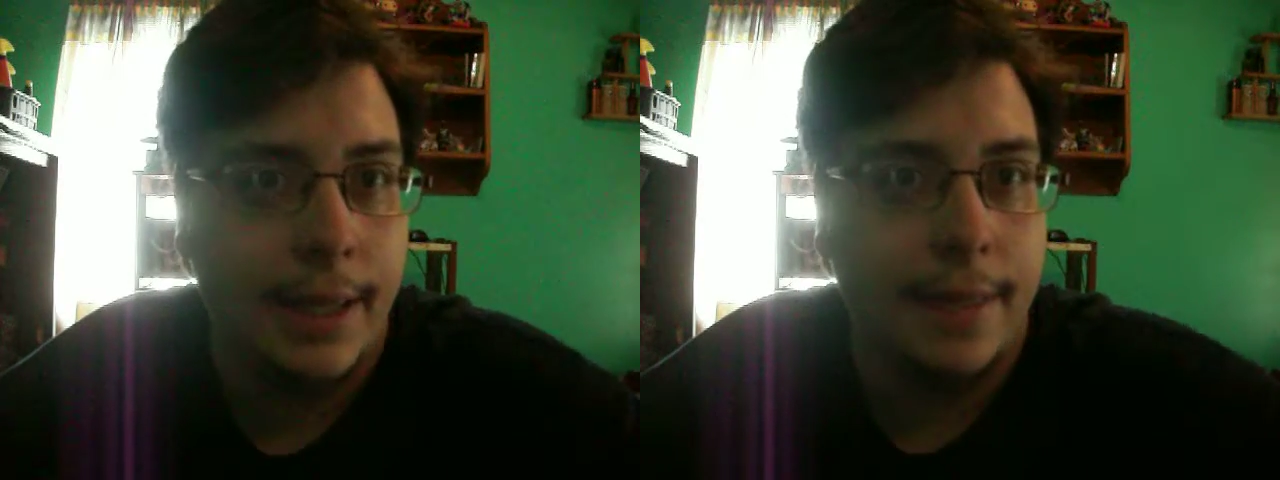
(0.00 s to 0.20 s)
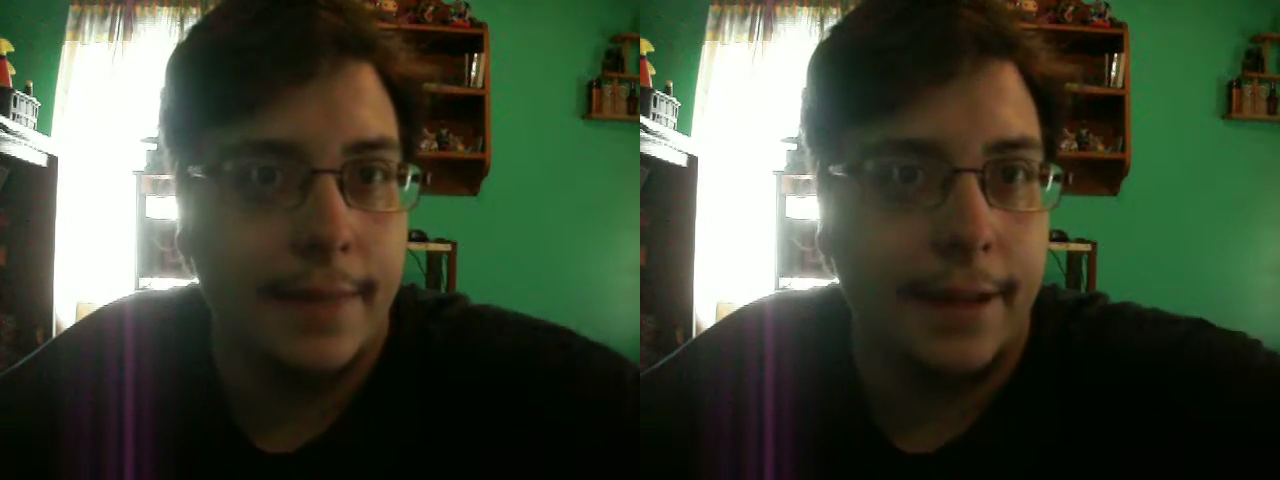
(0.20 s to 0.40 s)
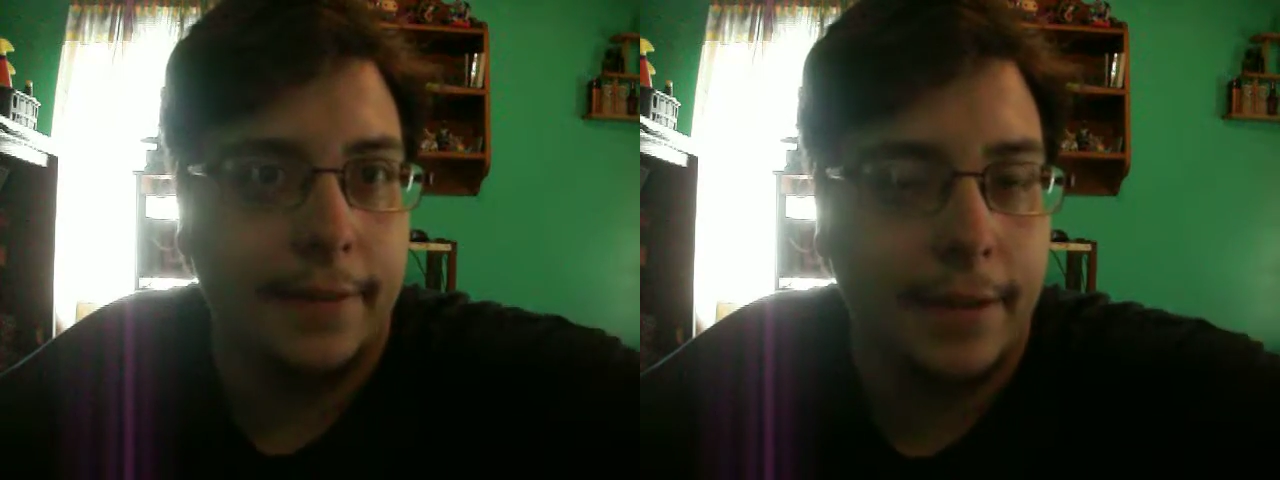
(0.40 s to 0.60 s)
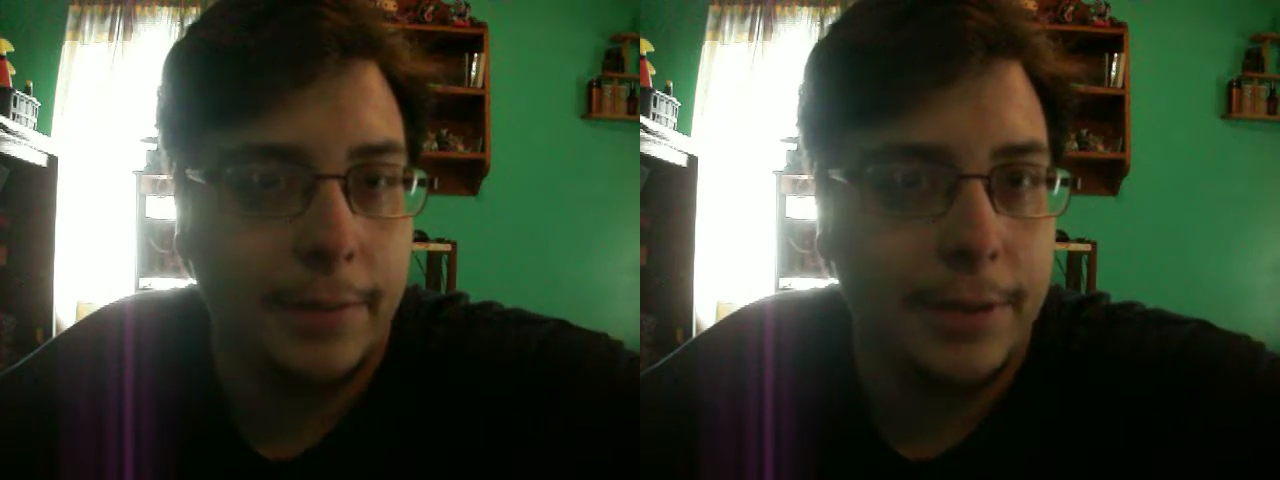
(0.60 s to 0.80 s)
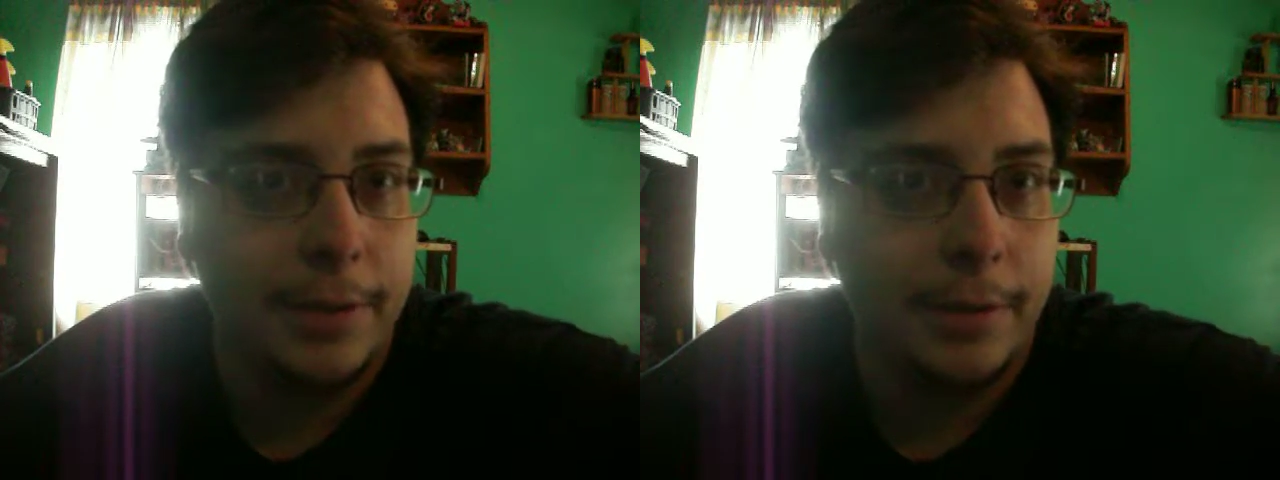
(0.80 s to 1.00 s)
that the
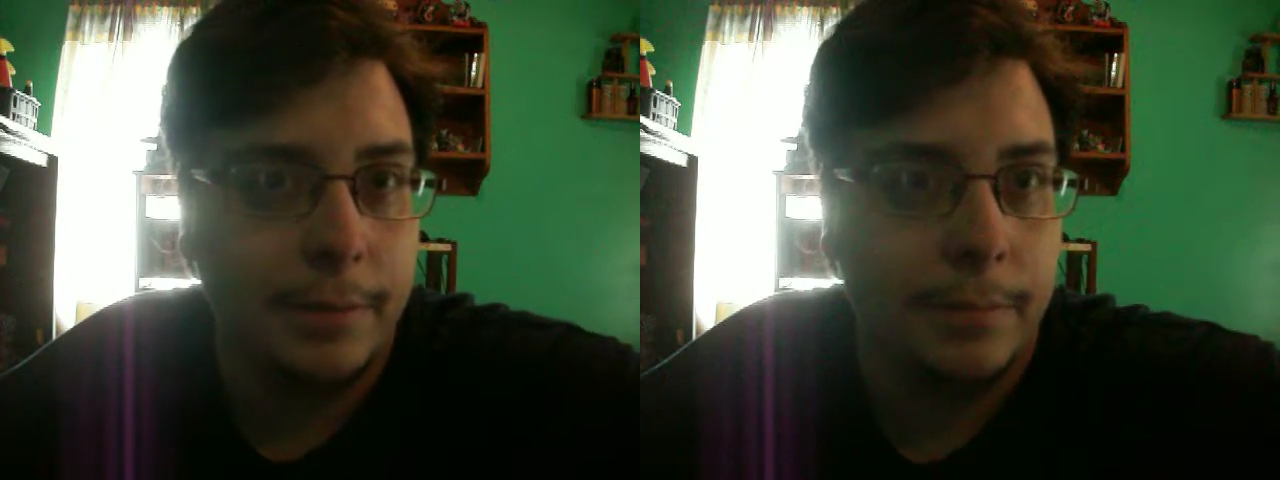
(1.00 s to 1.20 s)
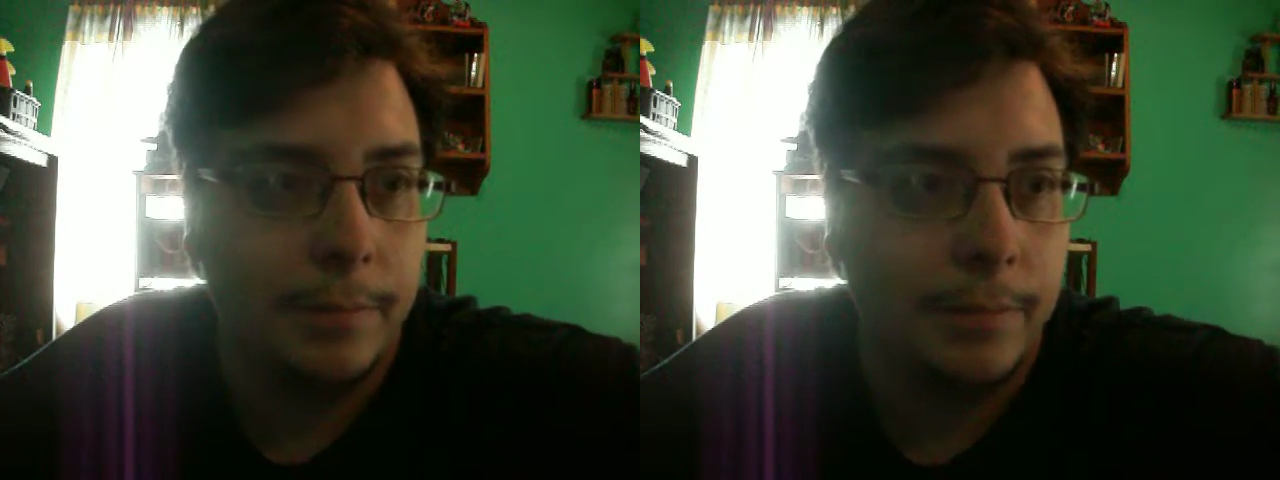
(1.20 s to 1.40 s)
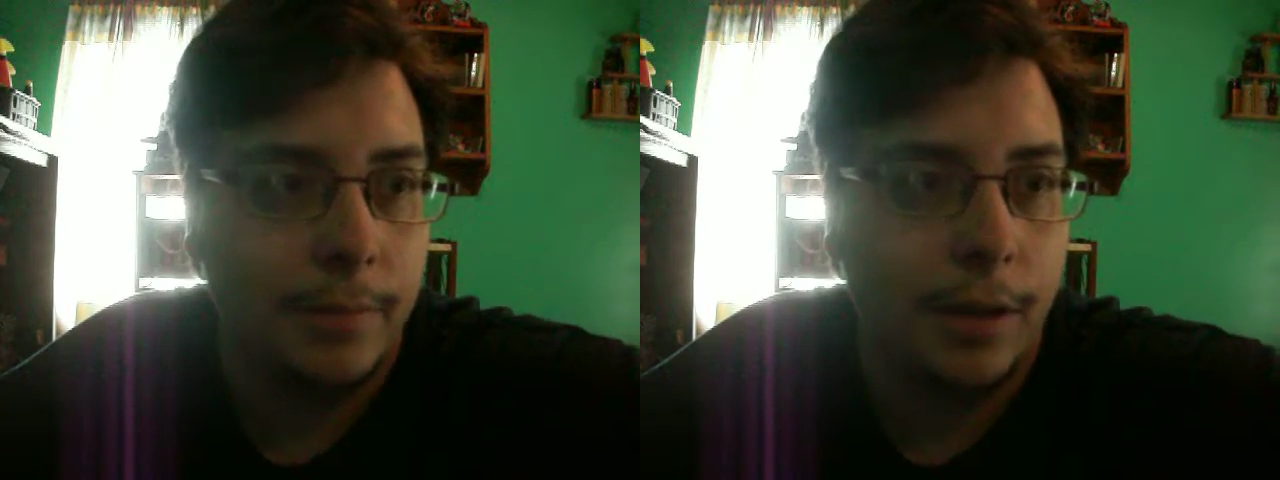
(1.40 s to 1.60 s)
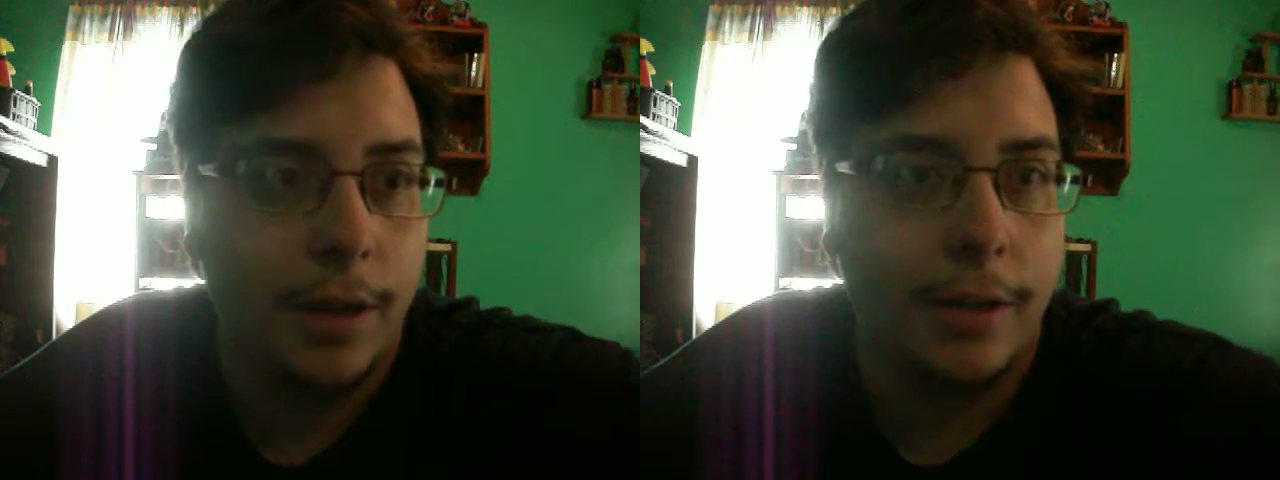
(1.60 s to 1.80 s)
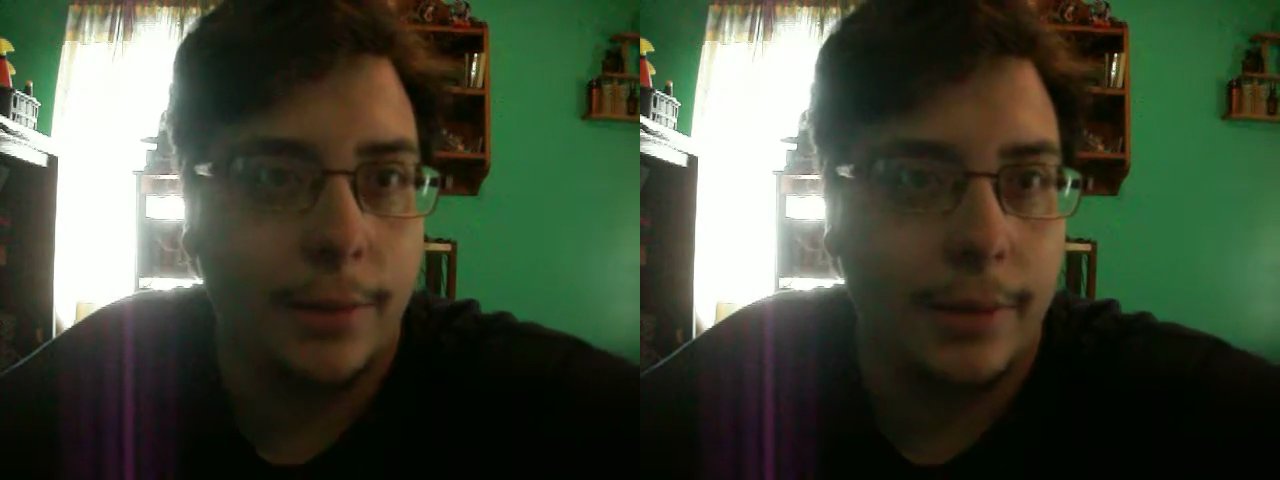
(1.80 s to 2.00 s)
original
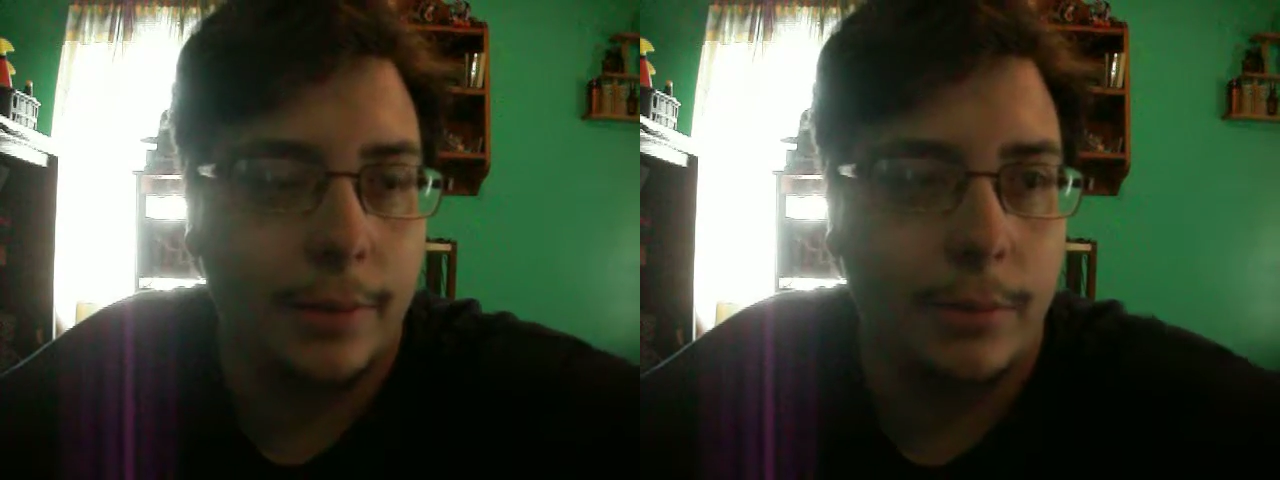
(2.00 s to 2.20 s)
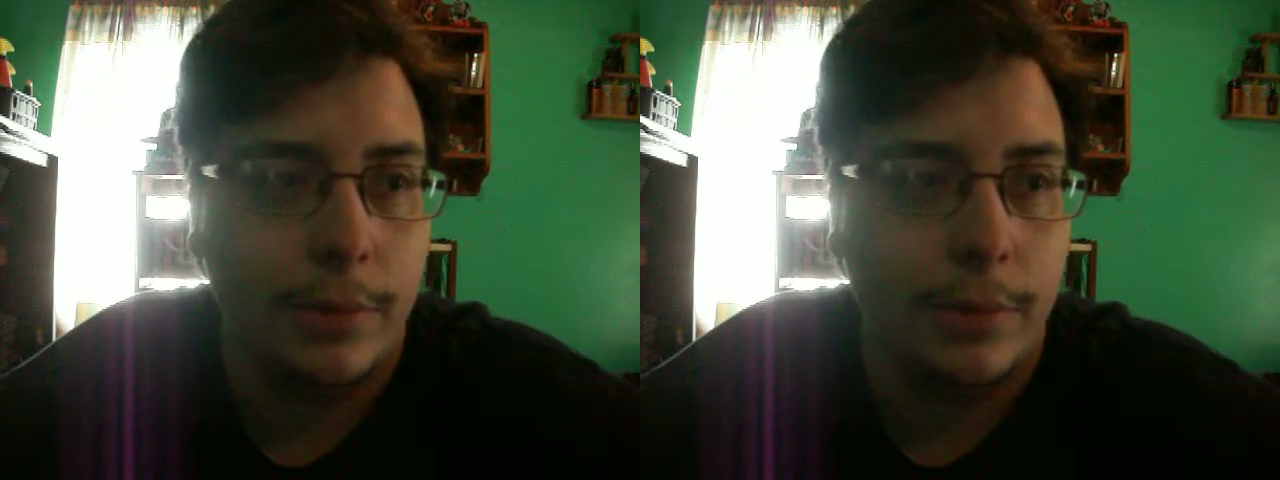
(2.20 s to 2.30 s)
arguer